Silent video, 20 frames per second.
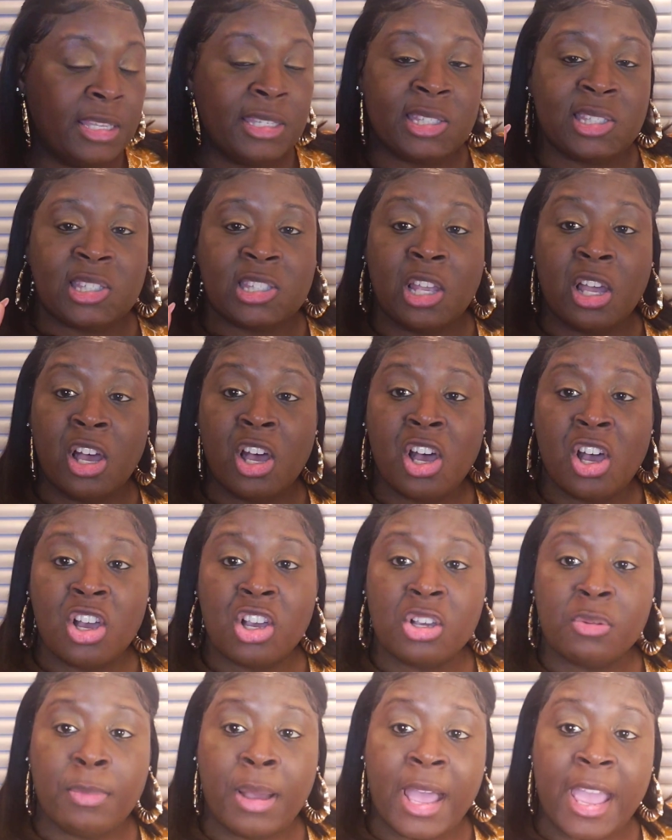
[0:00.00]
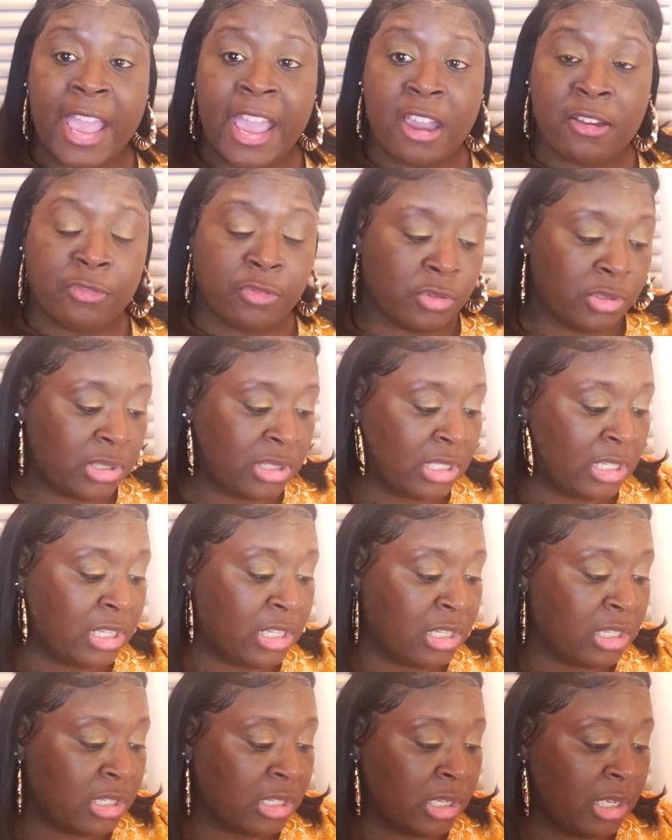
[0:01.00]
Sung by Alfred
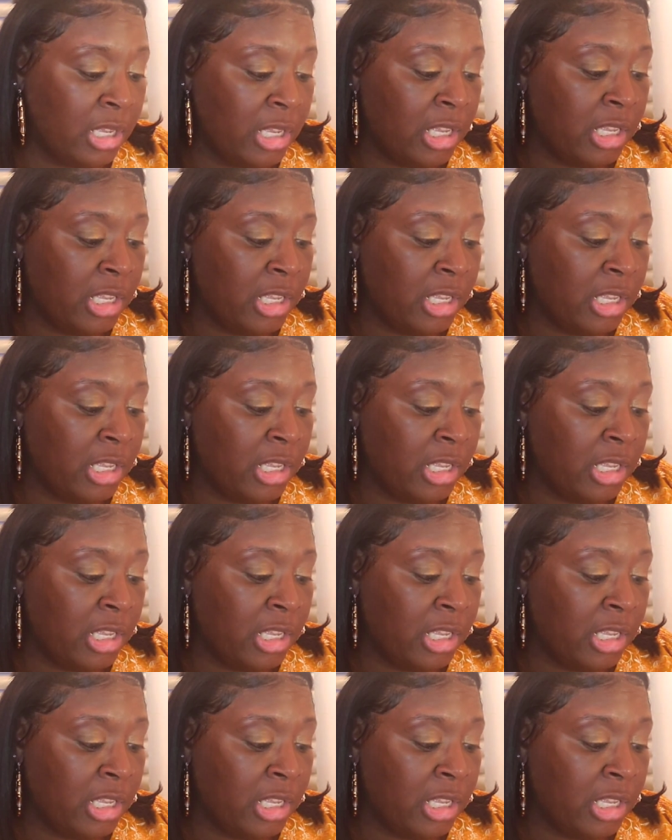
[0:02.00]
Sung.